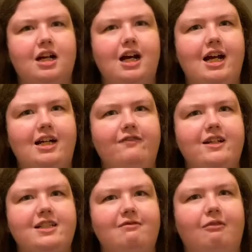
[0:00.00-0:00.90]
I had
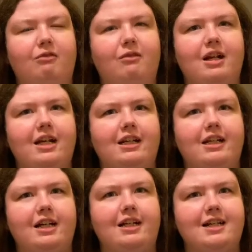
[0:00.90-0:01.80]
facing one way and
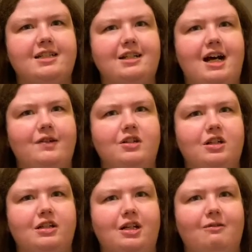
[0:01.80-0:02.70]
then I stopped and
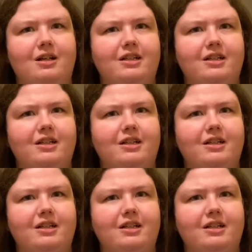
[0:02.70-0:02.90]
turned the other way.